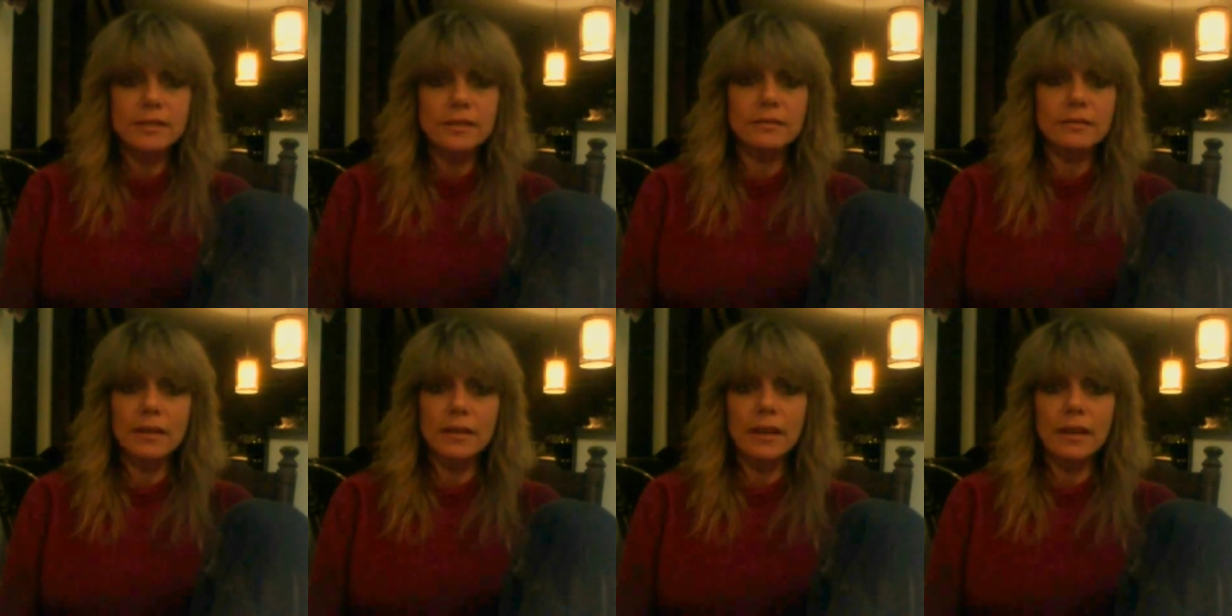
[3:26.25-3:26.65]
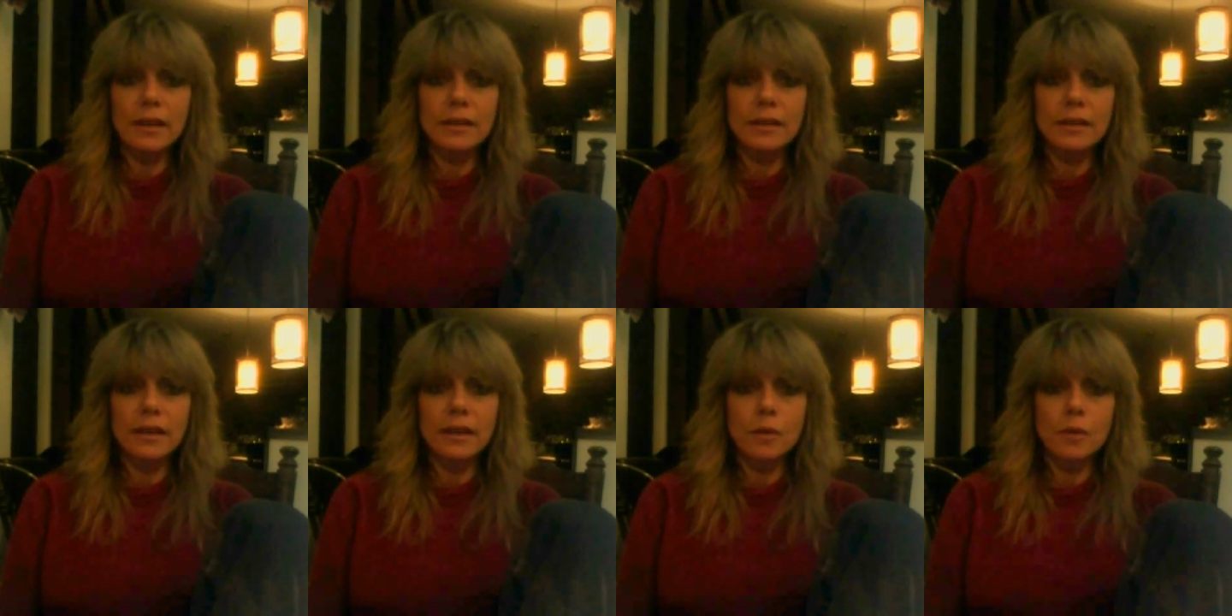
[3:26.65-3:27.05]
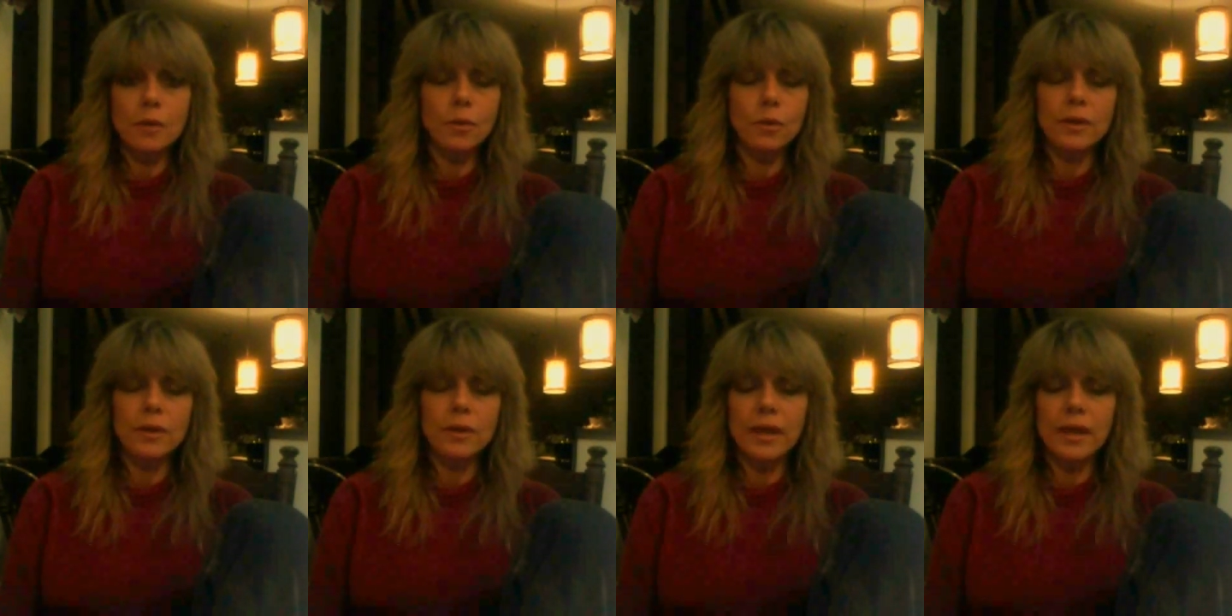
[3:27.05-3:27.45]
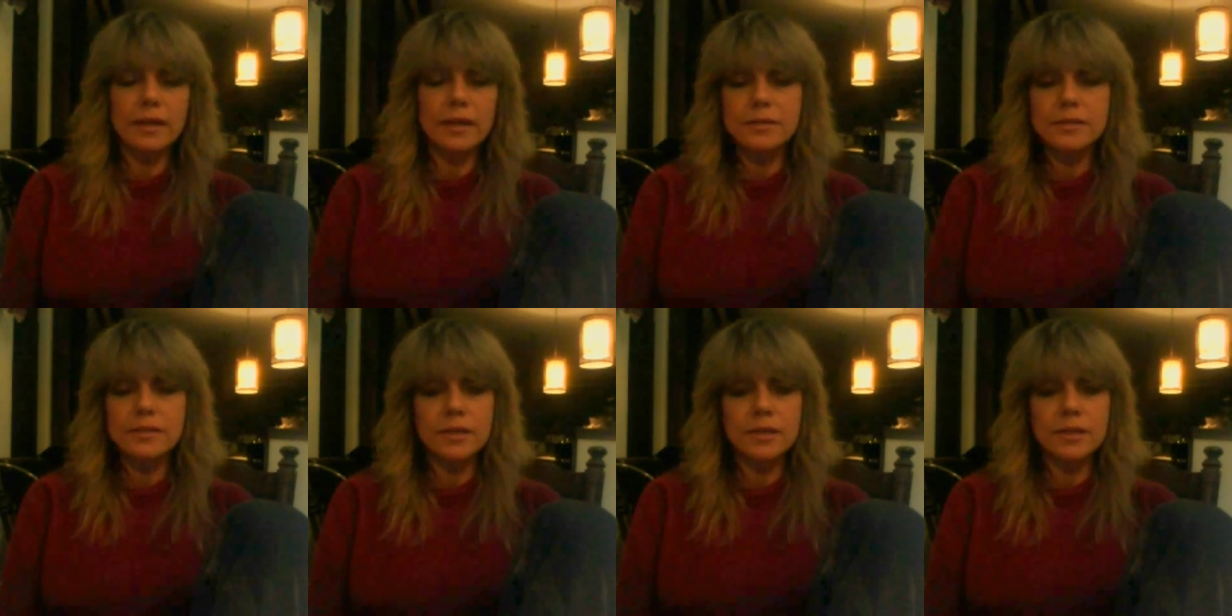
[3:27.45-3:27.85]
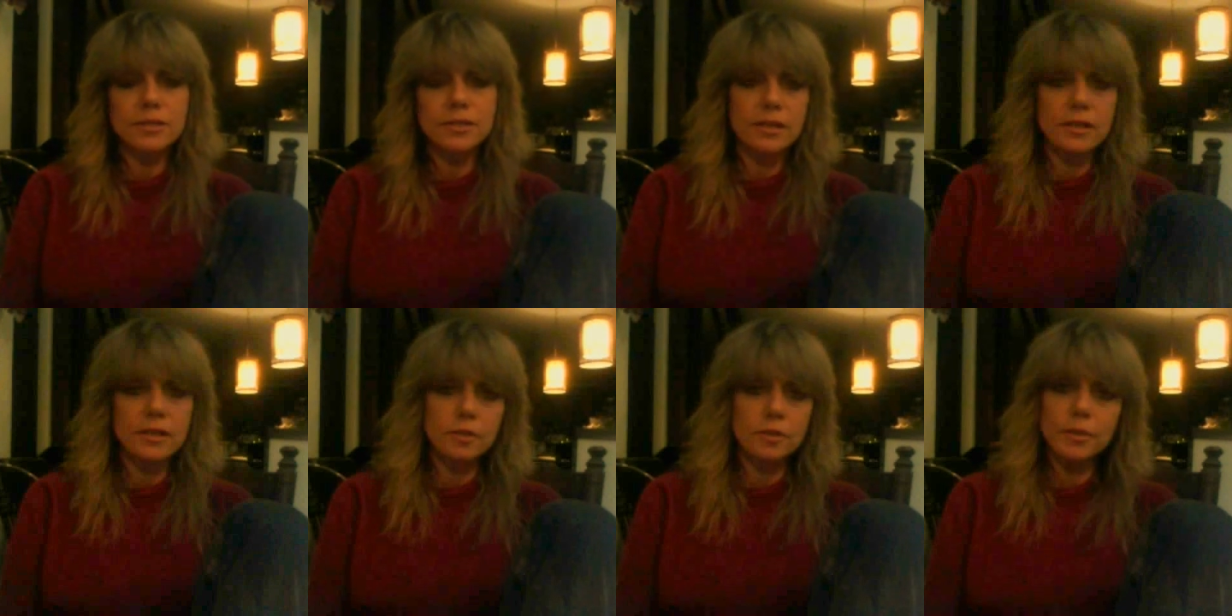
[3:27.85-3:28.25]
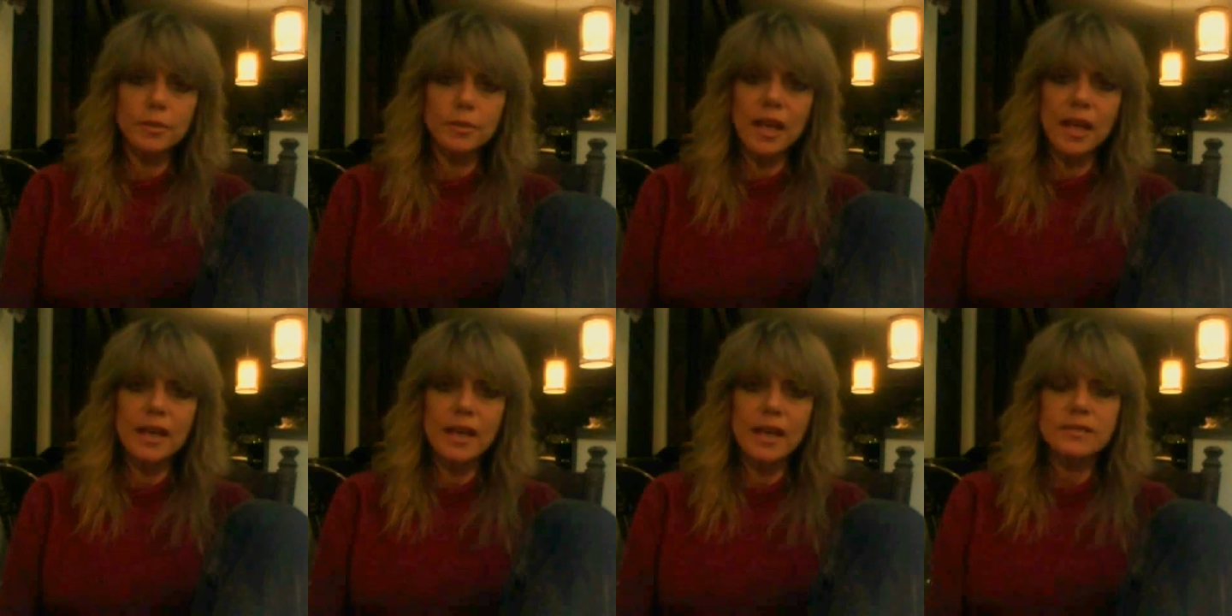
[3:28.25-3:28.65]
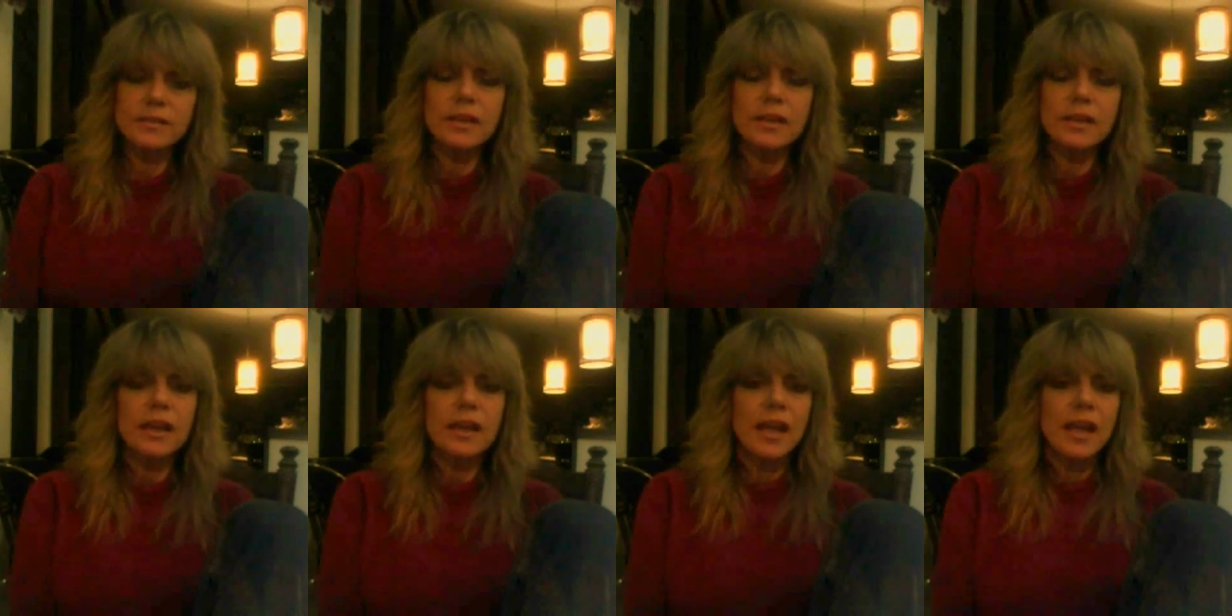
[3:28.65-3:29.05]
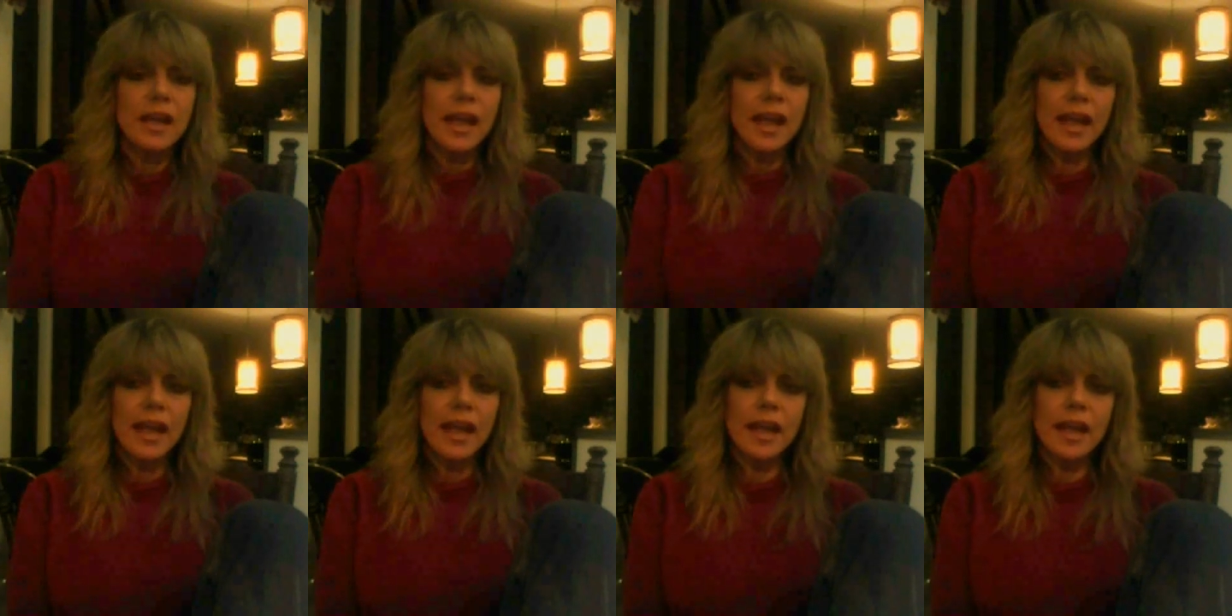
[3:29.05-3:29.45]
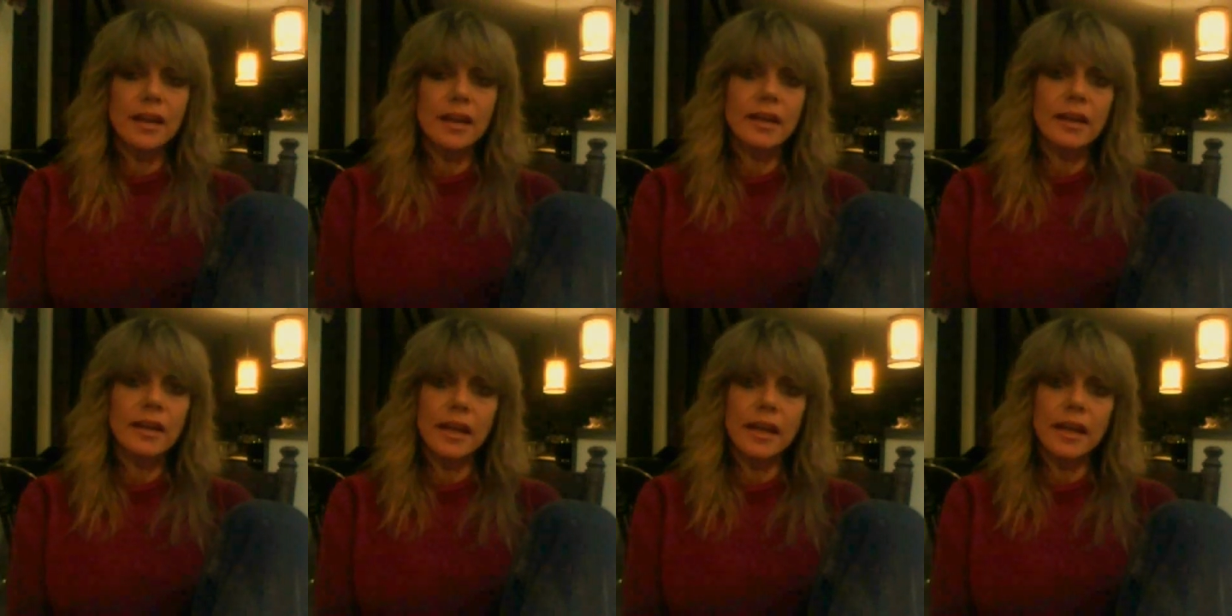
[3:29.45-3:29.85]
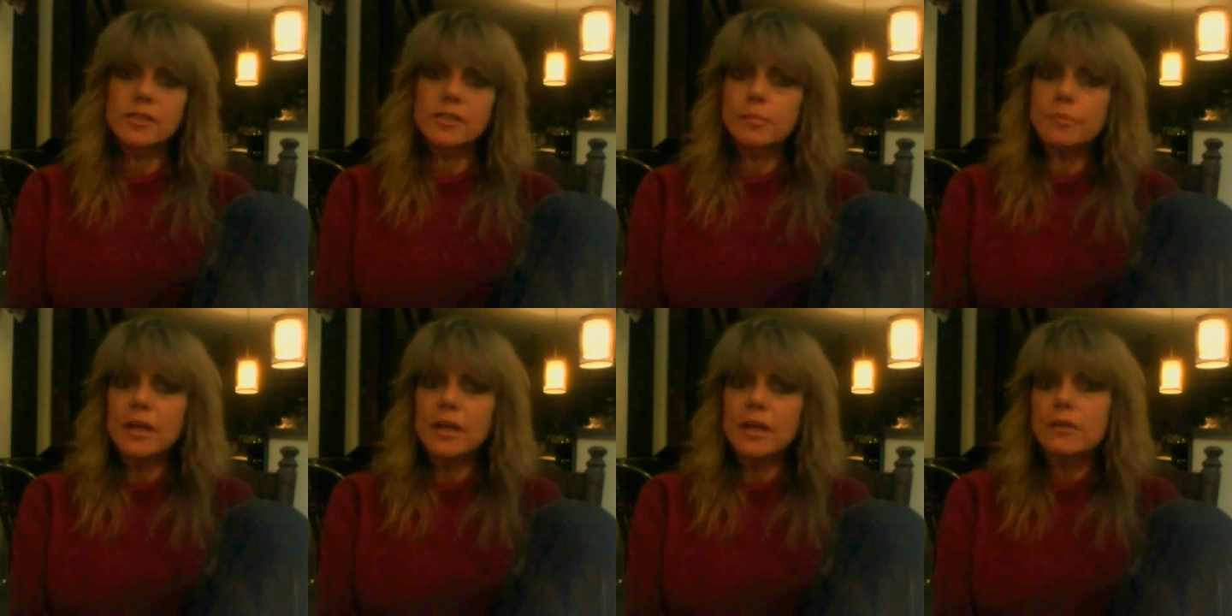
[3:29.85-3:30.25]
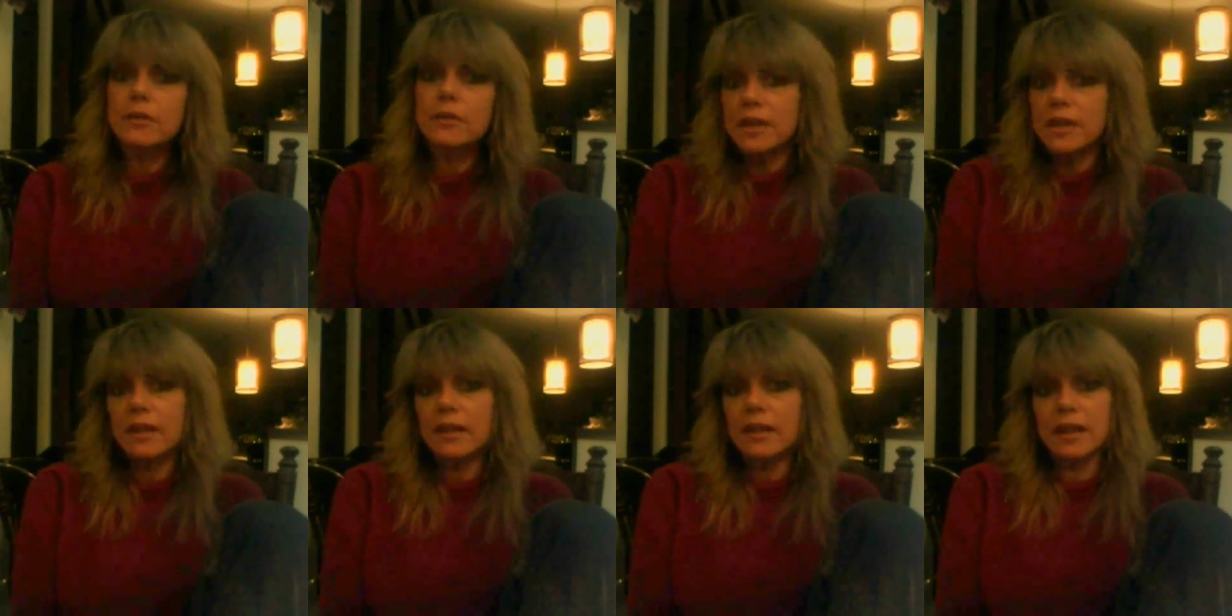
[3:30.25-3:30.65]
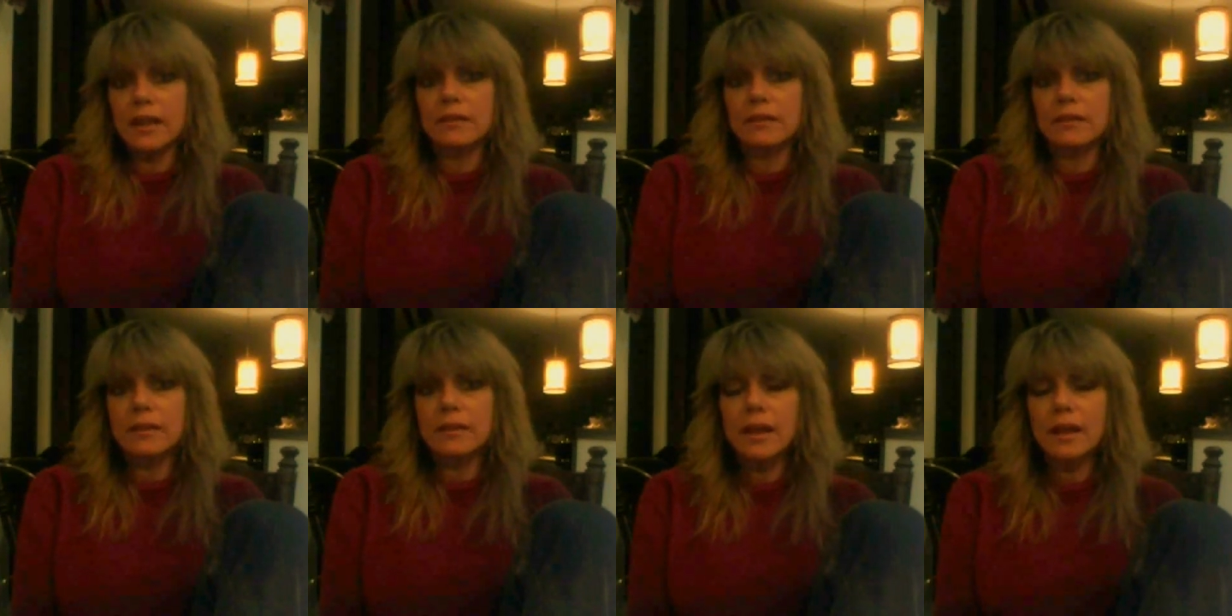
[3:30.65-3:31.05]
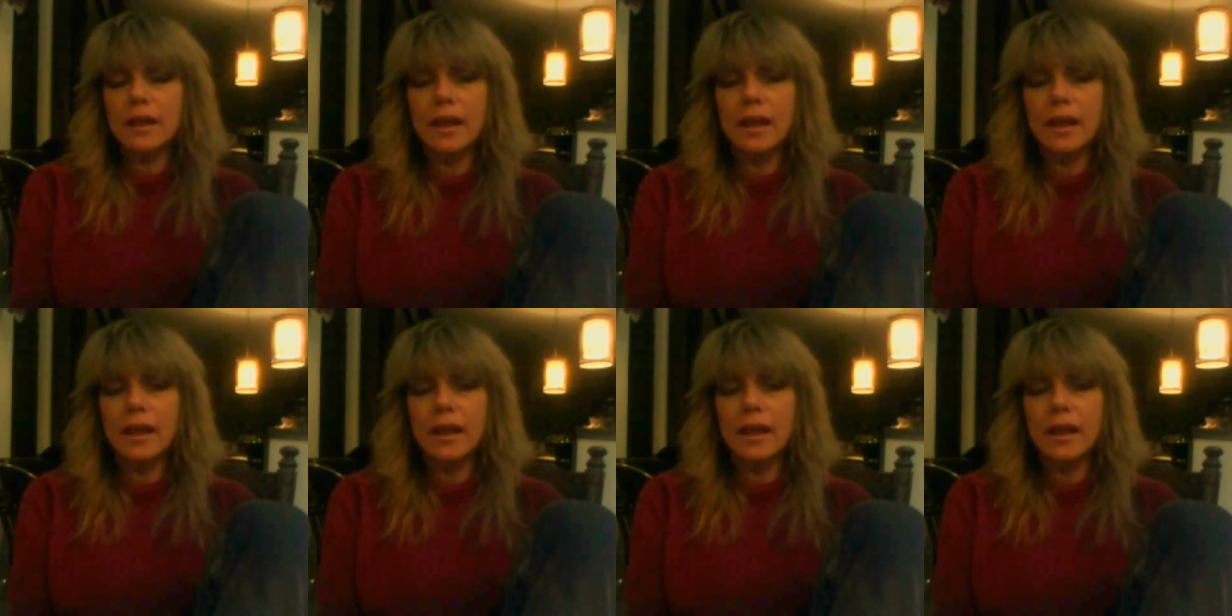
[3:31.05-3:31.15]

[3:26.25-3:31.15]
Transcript: and I work at such and such a place, and I'd like to be your delegate.